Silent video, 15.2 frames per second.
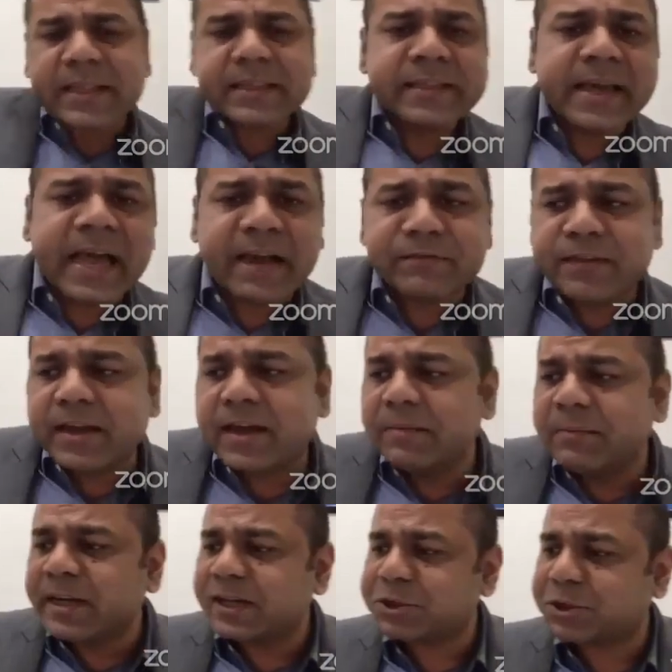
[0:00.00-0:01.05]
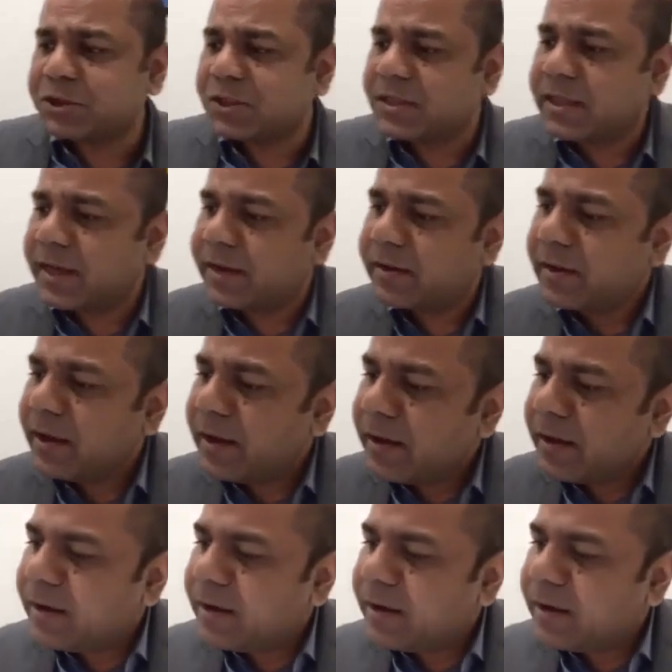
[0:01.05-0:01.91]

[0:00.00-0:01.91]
they have their limitations there.